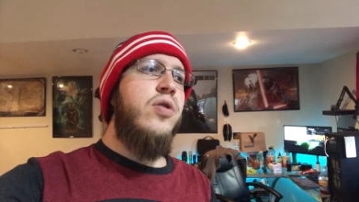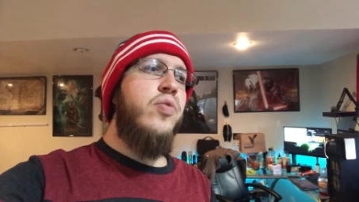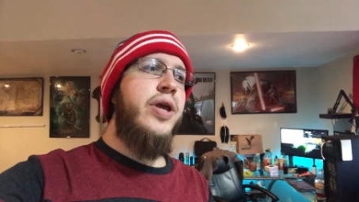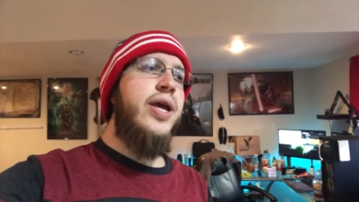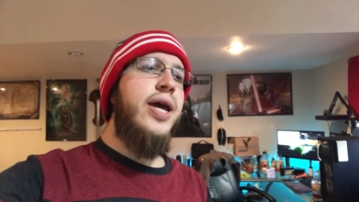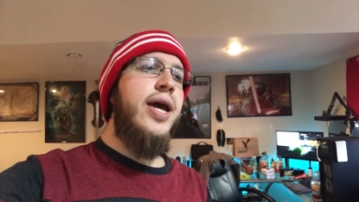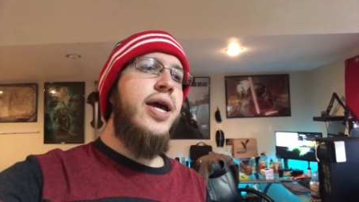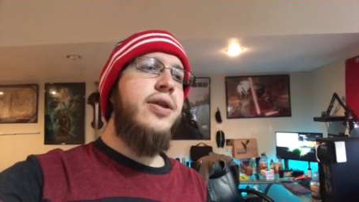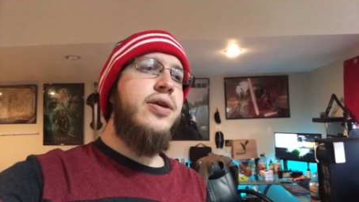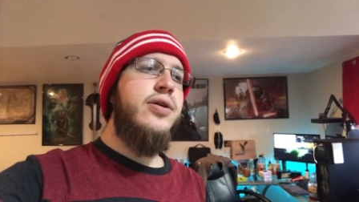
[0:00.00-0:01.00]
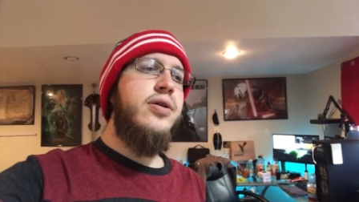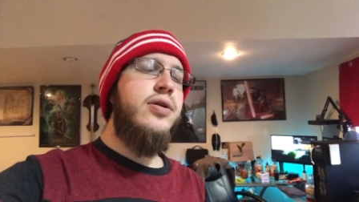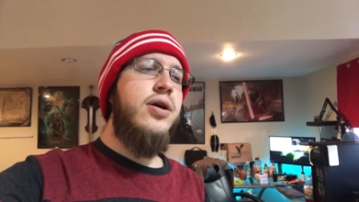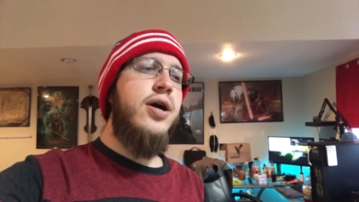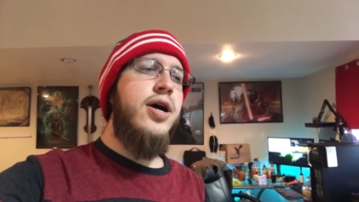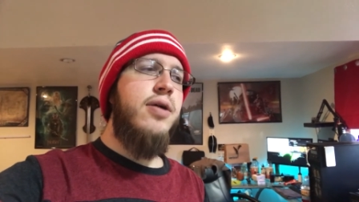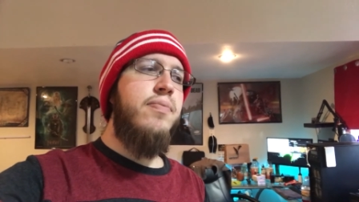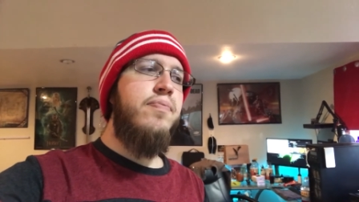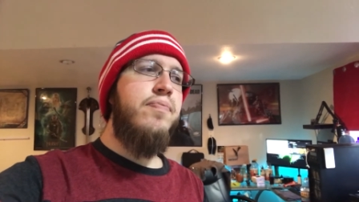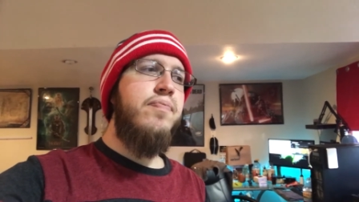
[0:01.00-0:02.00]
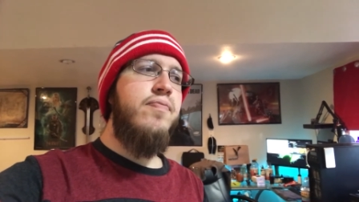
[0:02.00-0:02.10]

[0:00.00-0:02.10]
we had um,